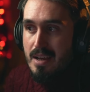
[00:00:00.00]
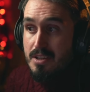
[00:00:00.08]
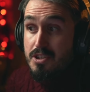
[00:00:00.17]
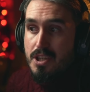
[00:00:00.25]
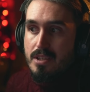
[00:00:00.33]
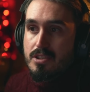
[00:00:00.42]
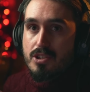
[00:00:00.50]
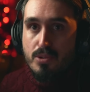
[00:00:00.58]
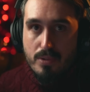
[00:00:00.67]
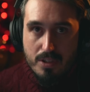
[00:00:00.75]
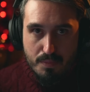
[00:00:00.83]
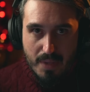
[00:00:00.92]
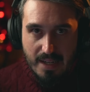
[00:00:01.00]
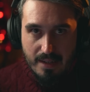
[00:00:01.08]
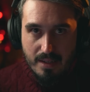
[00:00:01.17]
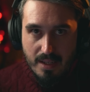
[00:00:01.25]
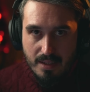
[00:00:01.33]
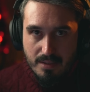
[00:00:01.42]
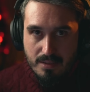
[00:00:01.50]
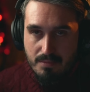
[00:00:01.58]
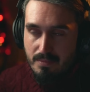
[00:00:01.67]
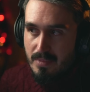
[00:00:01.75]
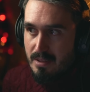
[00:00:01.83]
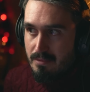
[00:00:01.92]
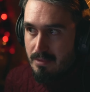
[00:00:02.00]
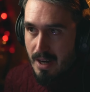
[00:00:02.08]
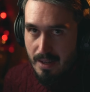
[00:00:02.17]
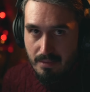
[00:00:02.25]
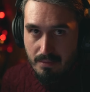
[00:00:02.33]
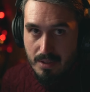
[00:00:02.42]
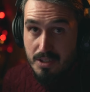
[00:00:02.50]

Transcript: just suits my needs, right?